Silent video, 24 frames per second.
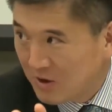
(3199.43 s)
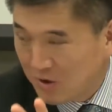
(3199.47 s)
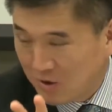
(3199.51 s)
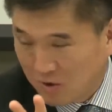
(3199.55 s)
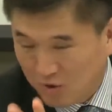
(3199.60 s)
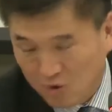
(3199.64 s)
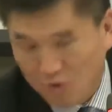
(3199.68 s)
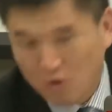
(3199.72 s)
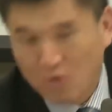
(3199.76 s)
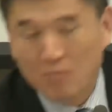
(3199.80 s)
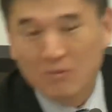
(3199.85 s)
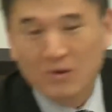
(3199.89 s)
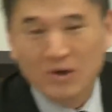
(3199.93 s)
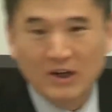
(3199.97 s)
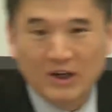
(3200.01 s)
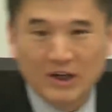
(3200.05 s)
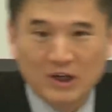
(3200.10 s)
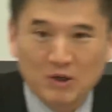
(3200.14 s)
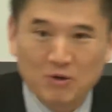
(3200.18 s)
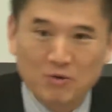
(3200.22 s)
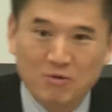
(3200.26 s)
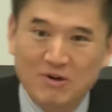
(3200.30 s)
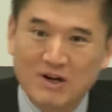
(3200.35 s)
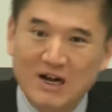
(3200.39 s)
normally
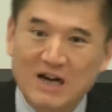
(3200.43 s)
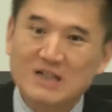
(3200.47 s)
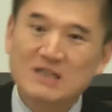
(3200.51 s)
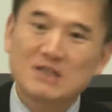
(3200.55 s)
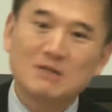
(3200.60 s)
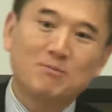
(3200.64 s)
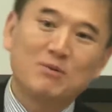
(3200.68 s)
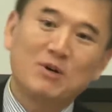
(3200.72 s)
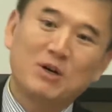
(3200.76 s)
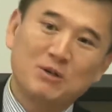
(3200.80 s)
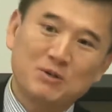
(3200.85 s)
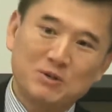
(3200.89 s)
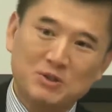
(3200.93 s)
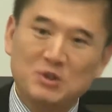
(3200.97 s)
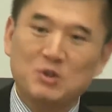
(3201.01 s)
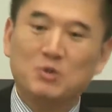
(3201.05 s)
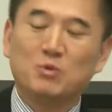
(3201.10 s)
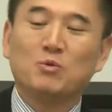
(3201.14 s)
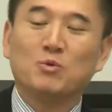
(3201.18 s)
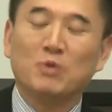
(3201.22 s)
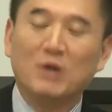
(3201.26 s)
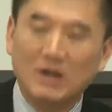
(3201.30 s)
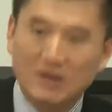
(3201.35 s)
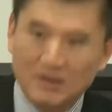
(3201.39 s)
you're not supposed
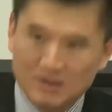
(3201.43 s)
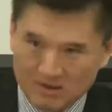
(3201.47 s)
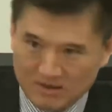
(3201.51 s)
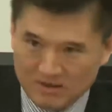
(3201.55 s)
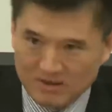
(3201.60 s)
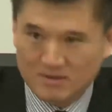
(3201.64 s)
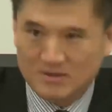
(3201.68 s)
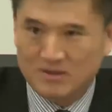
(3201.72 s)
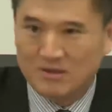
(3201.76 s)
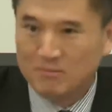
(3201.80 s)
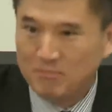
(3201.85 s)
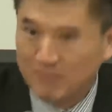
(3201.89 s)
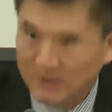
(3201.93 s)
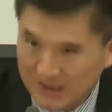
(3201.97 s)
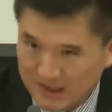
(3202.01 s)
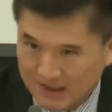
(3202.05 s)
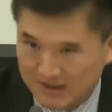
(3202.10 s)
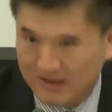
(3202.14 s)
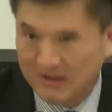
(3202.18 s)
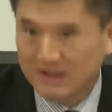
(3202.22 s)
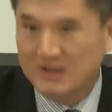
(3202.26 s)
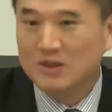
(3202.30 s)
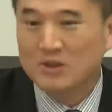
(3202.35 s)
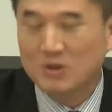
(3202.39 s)
to submit
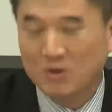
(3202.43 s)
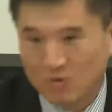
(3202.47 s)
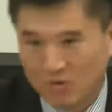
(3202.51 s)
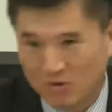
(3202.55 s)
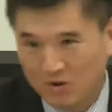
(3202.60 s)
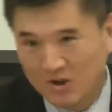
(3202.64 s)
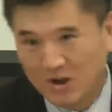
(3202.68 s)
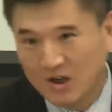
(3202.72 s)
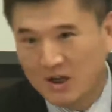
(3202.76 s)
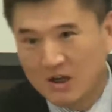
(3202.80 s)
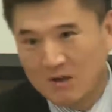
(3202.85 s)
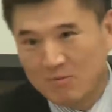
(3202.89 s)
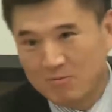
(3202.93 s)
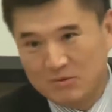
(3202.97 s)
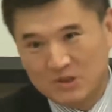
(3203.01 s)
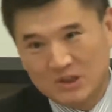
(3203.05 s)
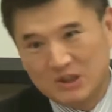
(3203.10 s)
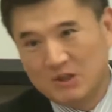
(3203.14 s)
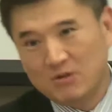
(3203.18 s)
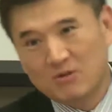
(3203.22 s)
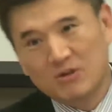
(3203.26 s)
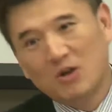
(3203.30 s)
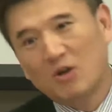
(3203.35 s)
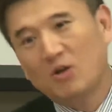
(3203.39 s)
additional
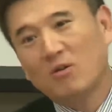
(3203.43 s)
material.